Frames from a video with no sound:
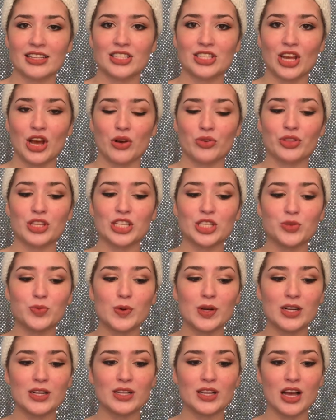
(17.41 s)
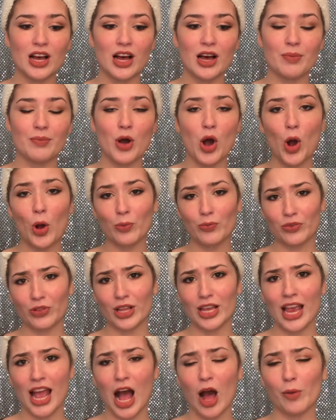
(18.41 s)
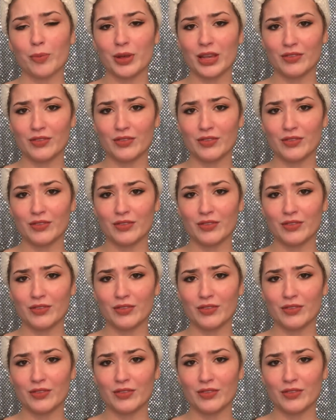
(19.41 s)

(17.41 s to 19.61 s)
So this will hopefully help